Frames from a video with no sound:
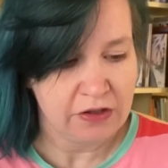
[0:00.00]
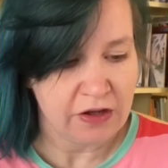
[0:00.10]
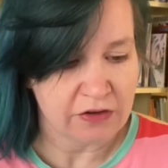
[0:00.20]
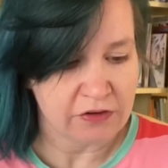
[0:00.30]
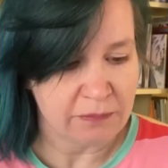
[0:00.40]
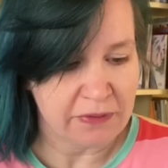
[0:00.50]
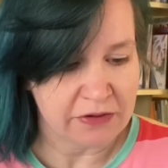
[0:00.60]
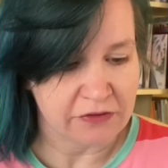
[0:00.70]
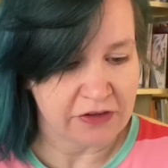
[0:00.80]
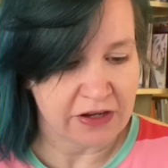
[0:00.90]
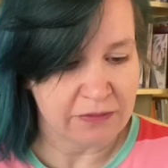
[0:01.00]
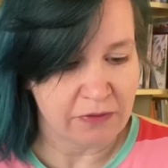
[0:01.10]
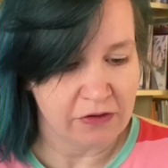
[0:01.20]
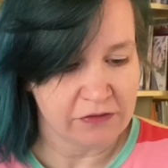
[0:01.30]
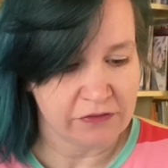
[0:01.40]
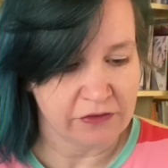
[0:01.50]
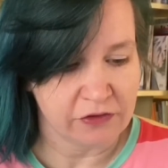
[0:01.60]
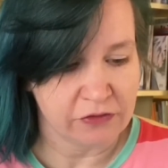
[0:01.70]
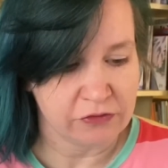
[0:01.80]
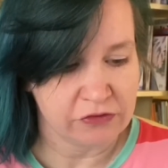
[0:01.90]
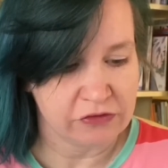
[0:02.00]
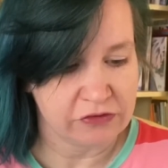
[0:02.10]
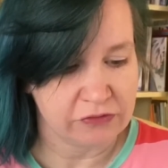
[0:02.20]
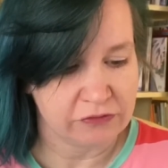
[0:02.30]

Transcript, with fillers: I crop out your name all over the news.